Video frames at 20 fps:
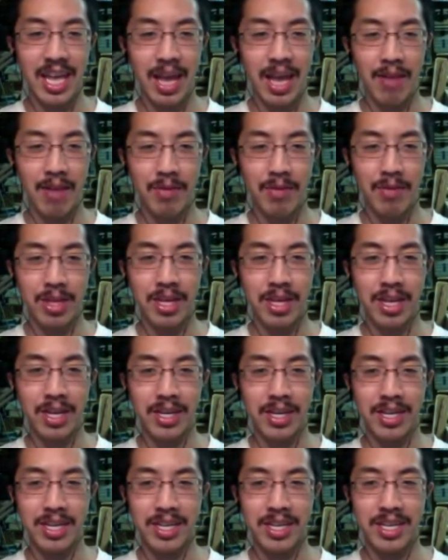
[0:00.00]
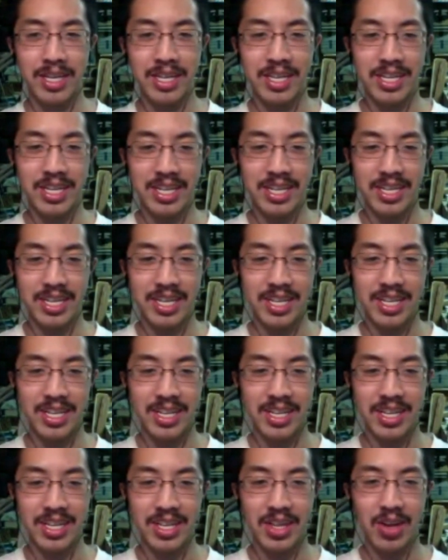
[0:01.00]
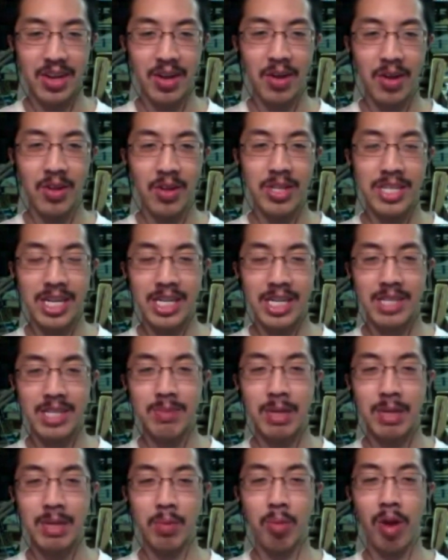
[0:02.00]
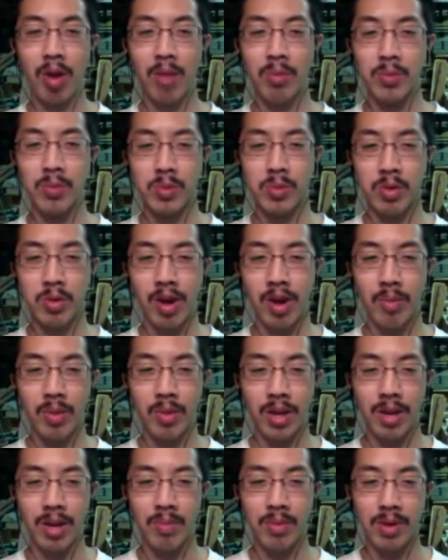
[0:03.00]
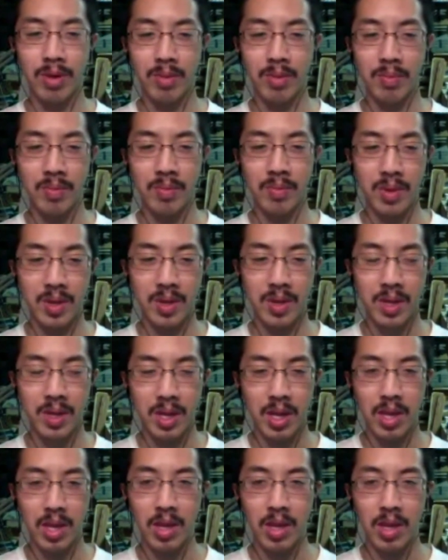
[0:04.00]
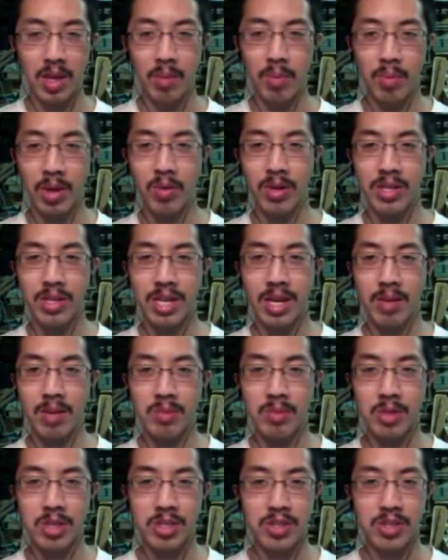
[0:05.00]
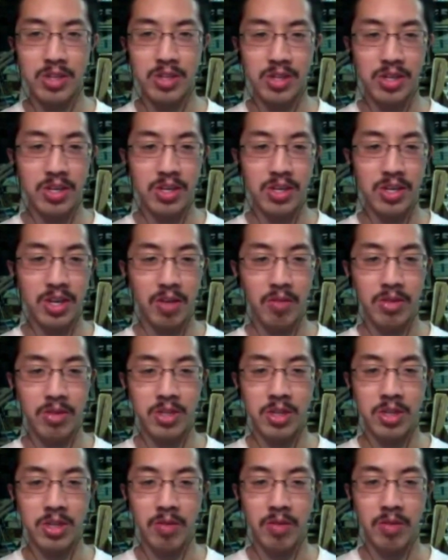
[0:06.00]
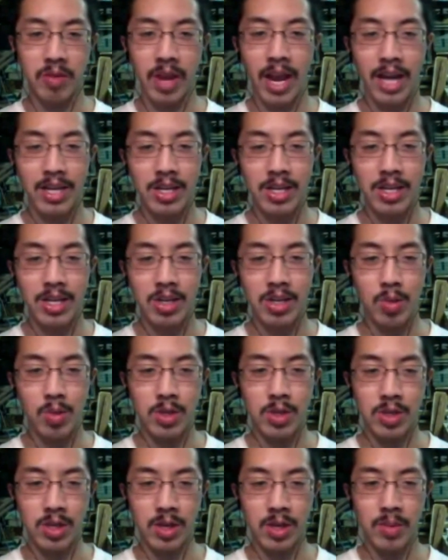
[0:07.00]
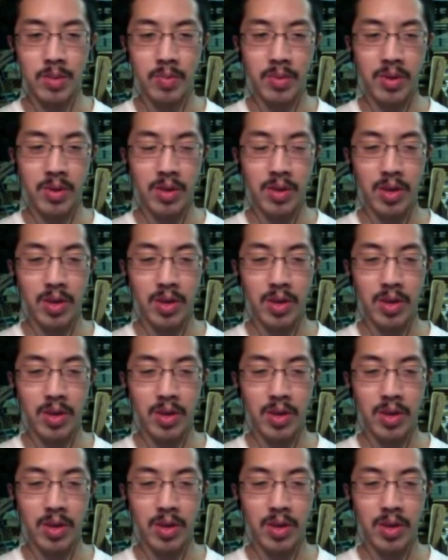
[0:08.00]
everything, all these unexpected problems cropping up. Um, the big one that I'm just still reacting to is um,